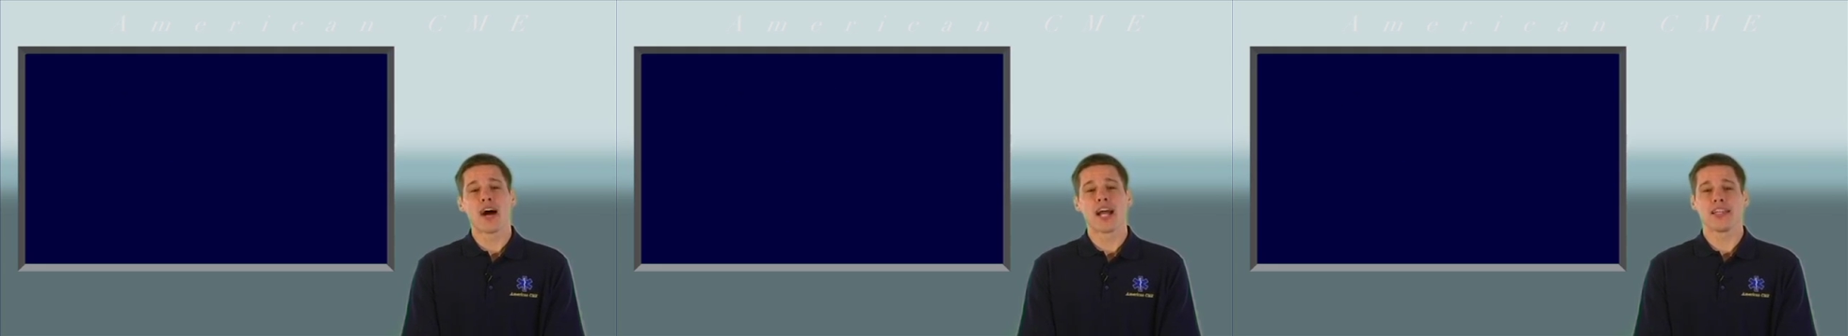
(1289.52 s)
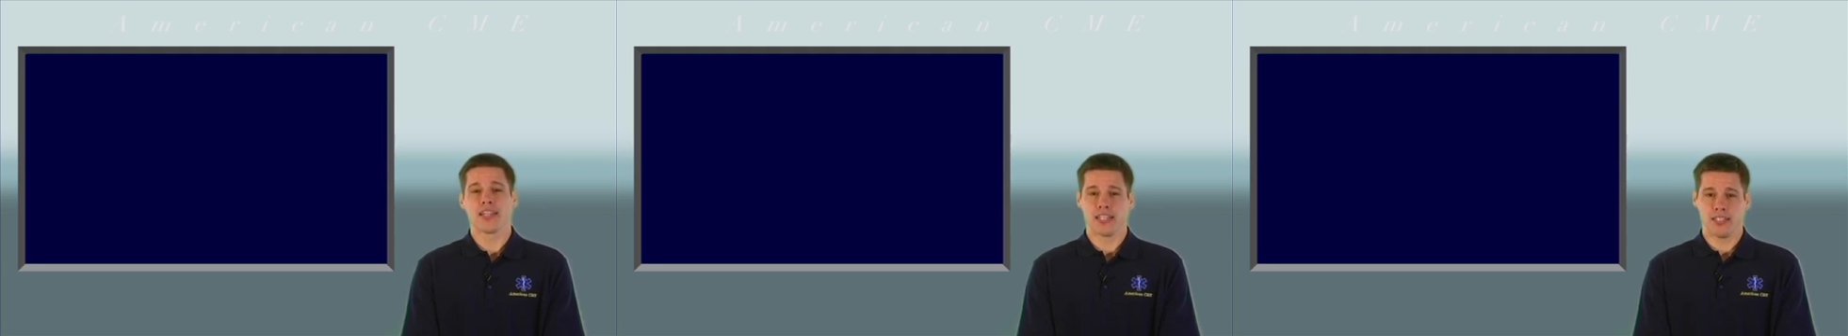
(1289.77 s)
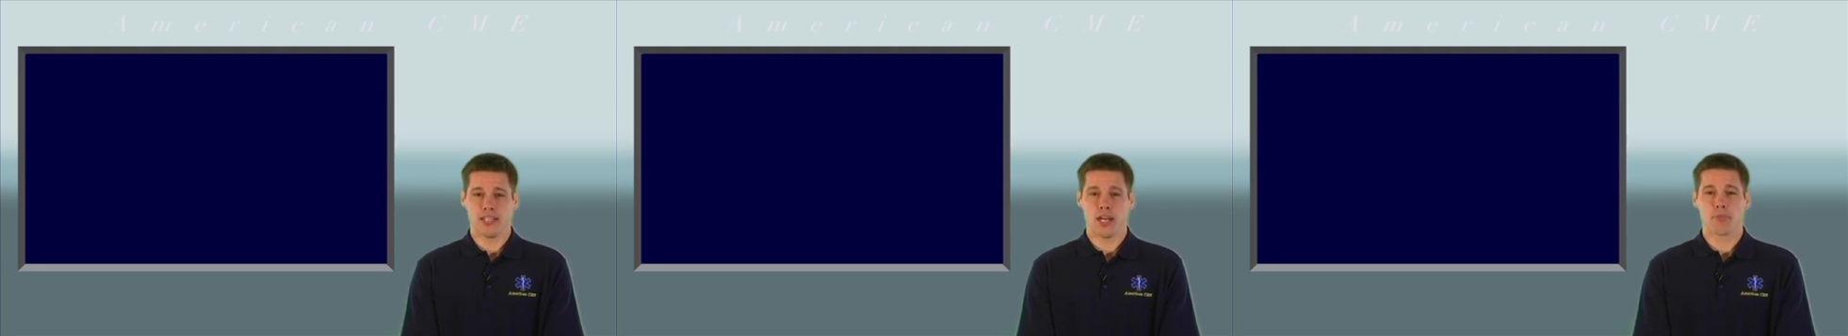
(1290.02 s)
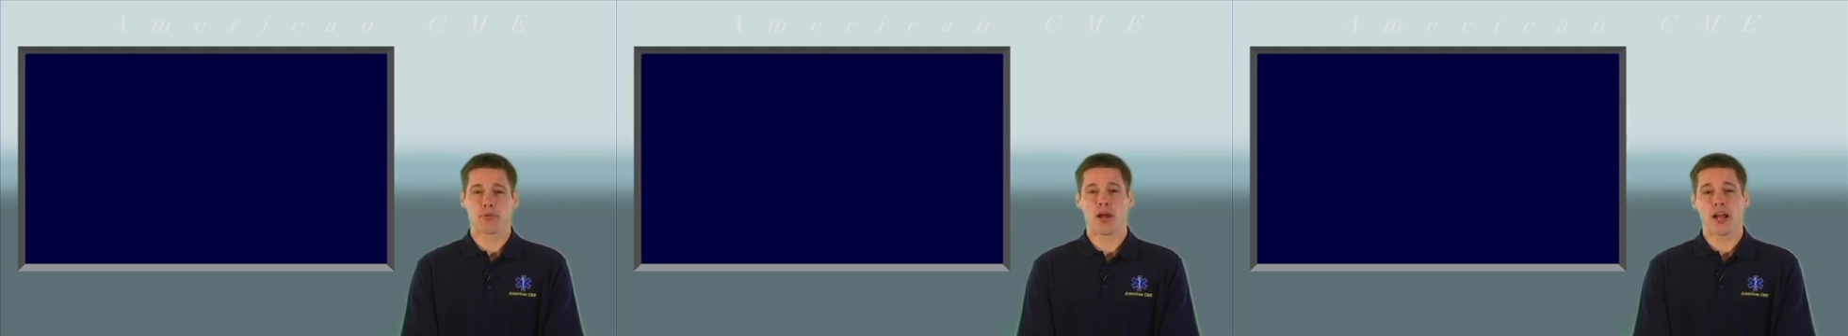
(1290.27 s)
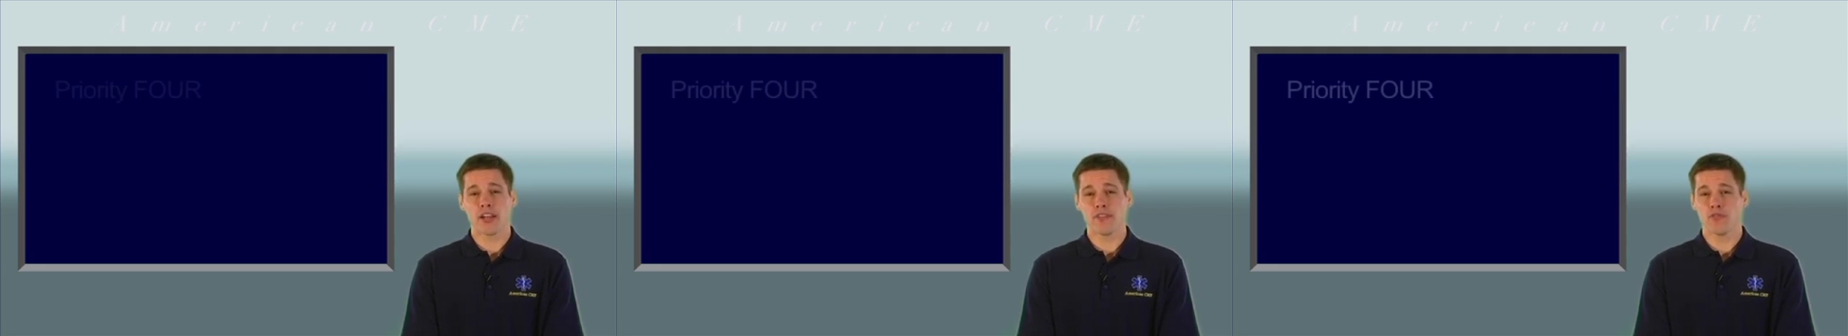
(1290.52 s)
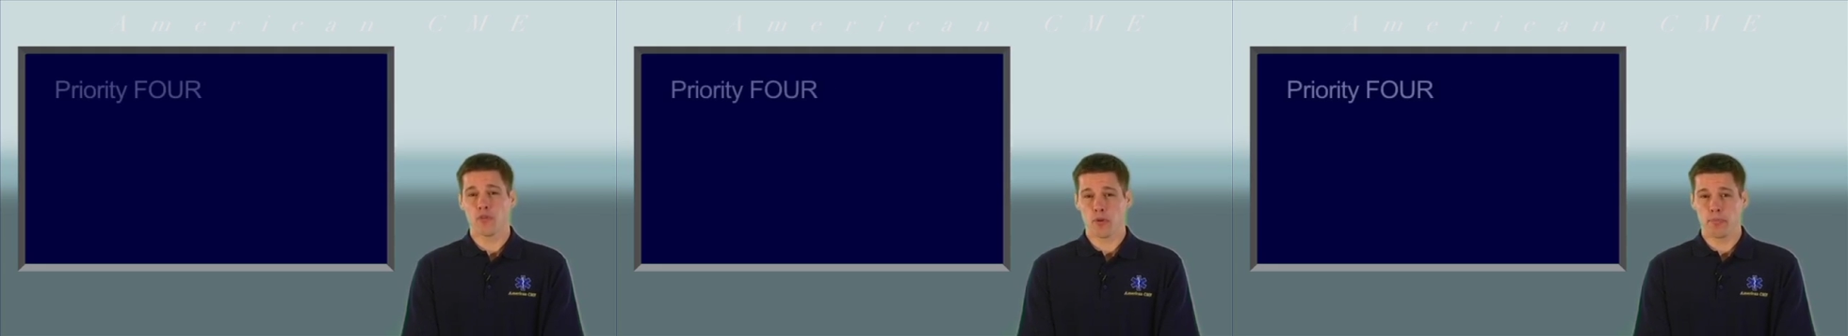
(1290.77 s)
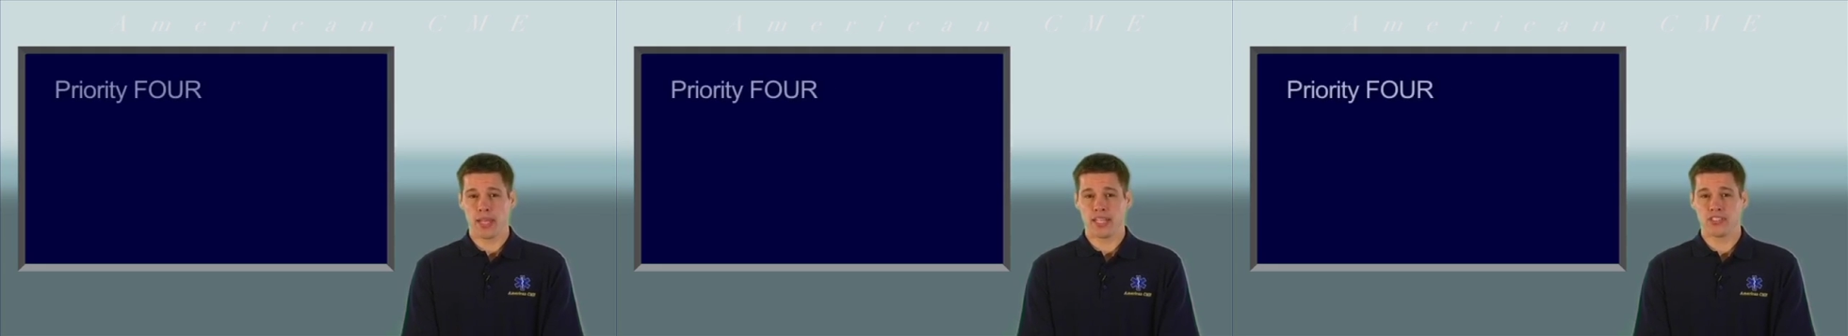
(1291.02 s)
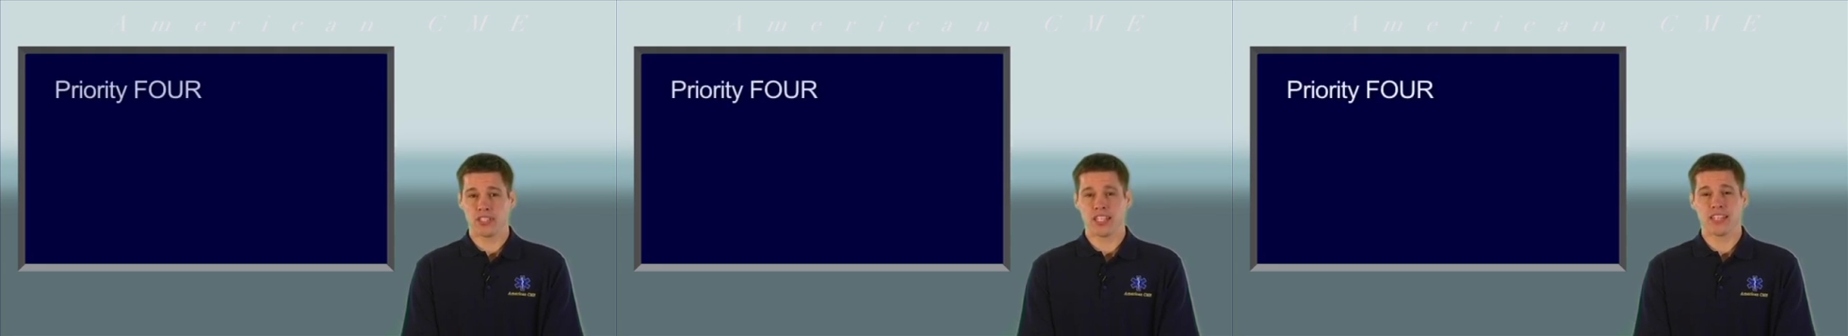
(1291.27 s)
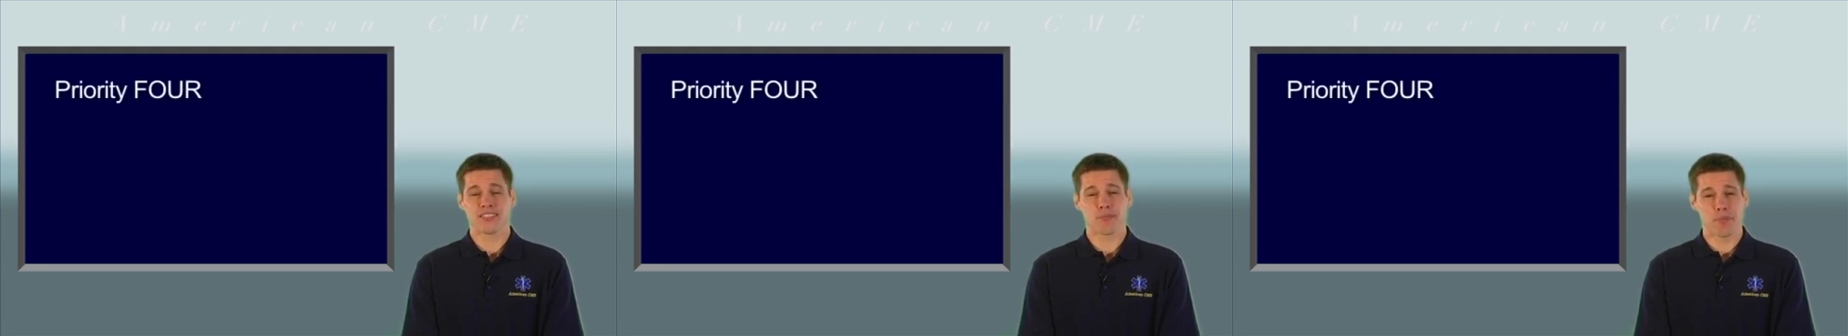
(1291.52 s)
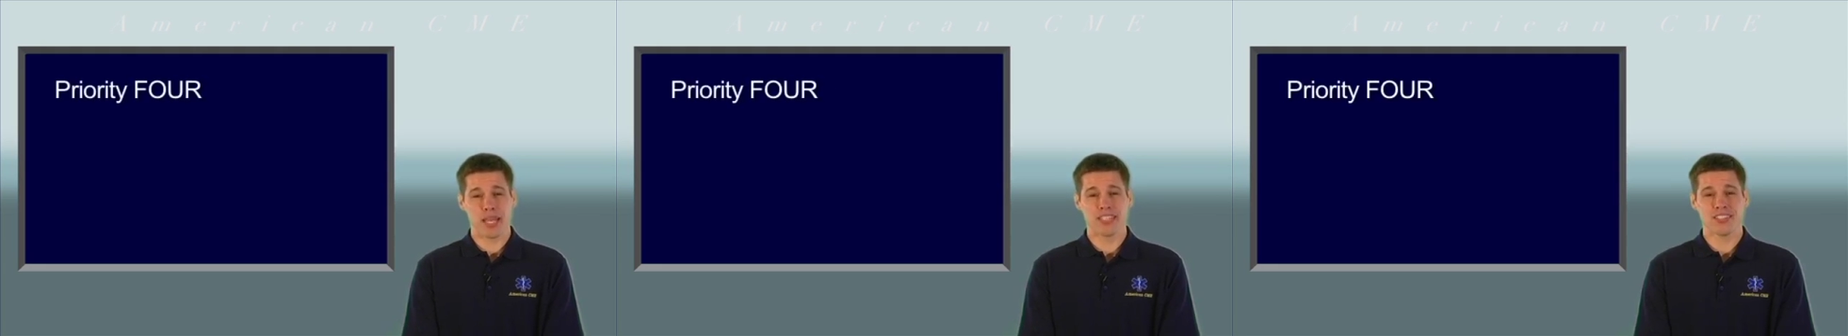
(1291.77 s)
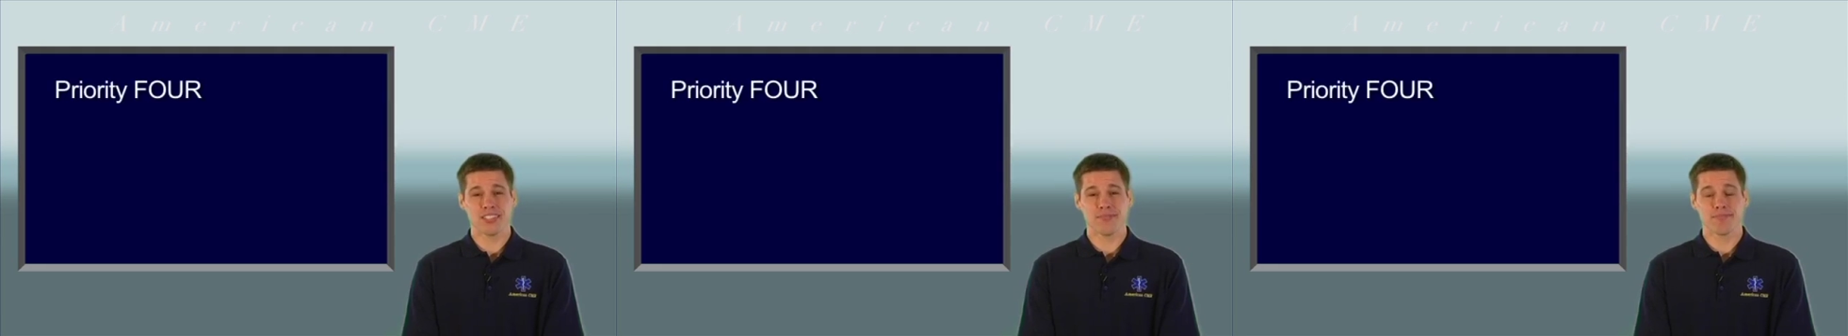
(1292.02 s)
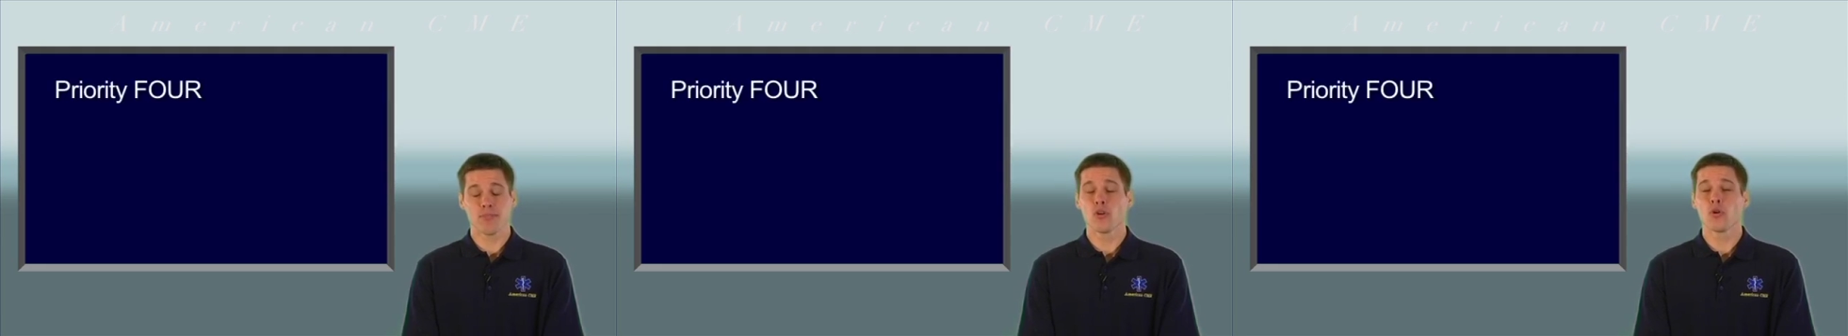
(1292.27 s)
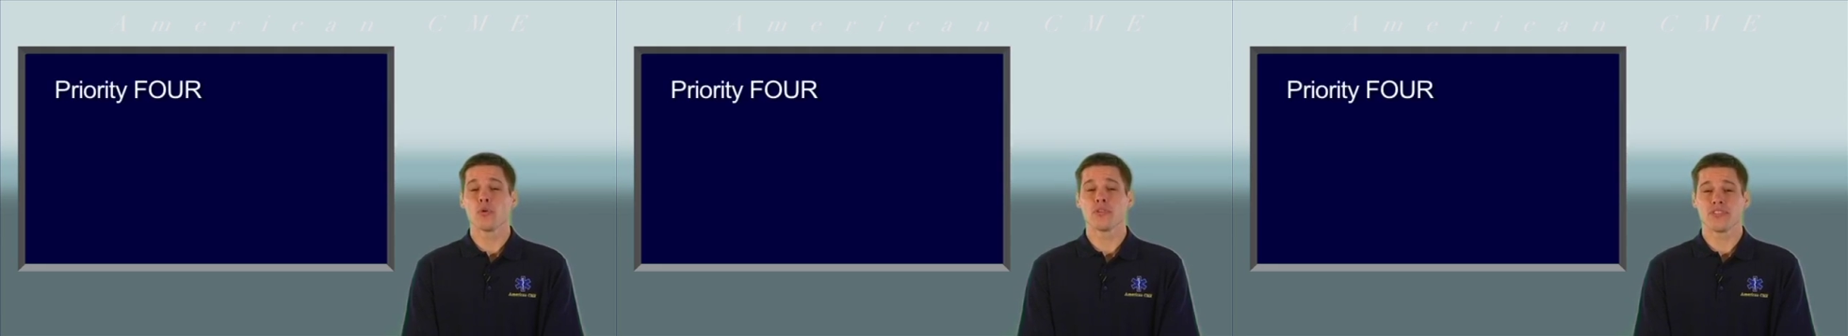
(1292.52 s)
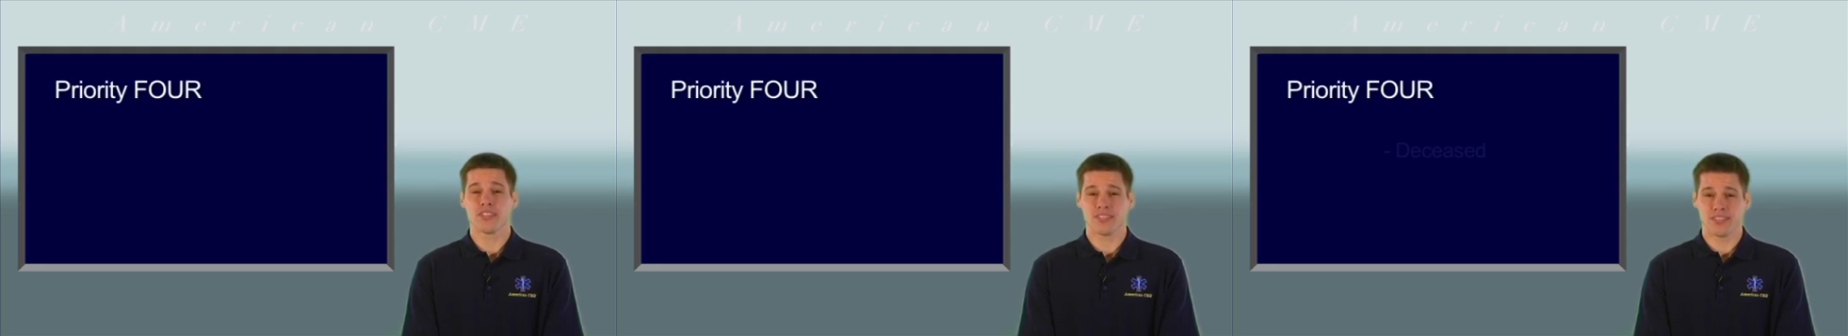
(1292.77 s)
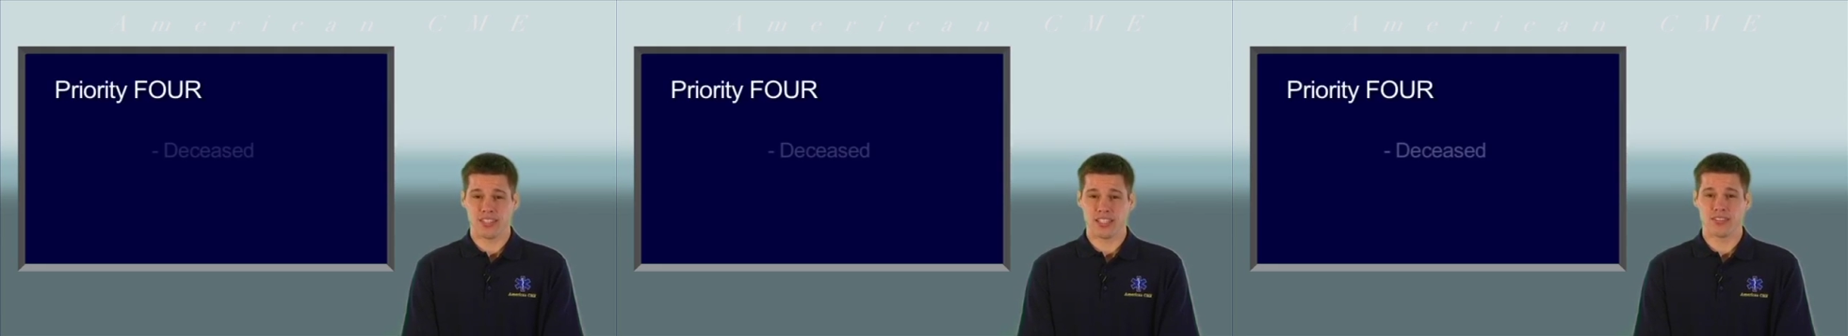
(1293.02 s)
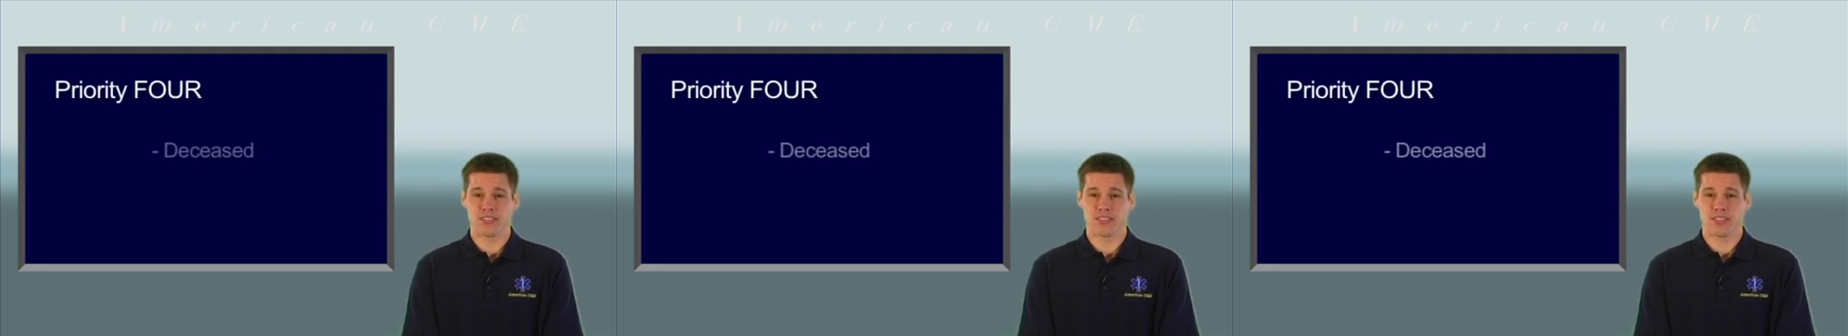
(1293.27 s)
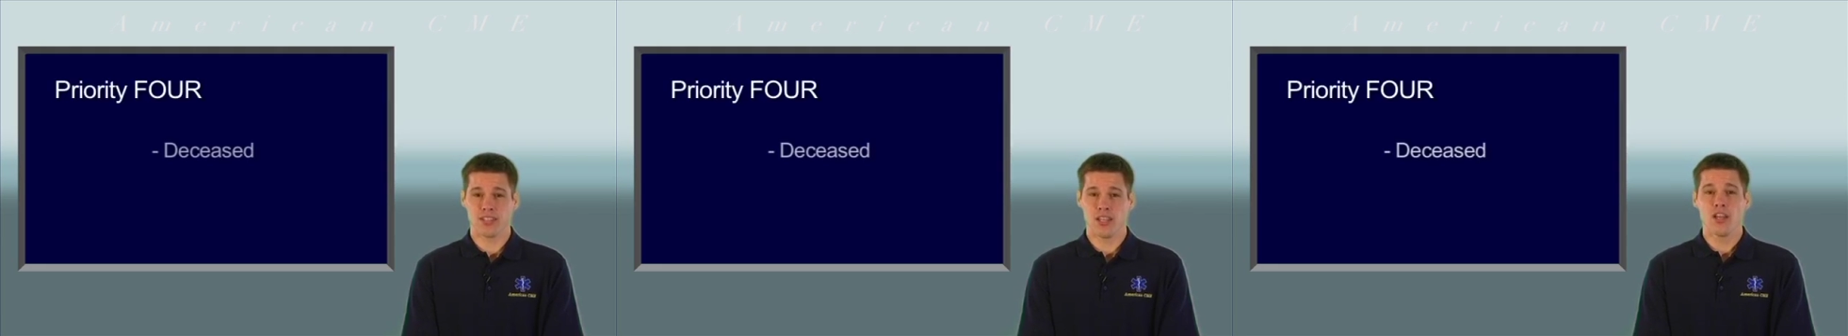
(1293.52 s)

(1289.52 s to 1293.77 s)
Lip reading: Finally, a priority 4 patient is a patient who is deceased.